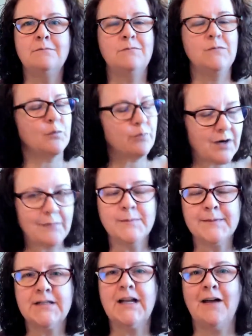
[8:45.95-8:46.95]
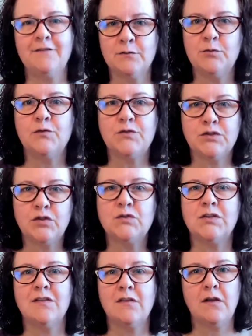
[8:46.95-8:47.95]
you're probably going to have to move to
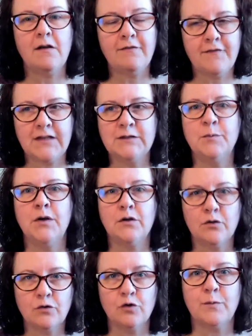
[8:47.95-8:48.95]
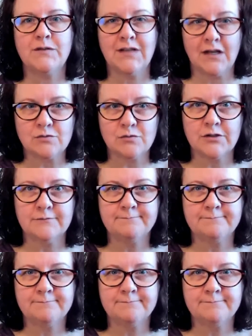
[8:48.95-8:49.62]
using the Facebook group scheduler.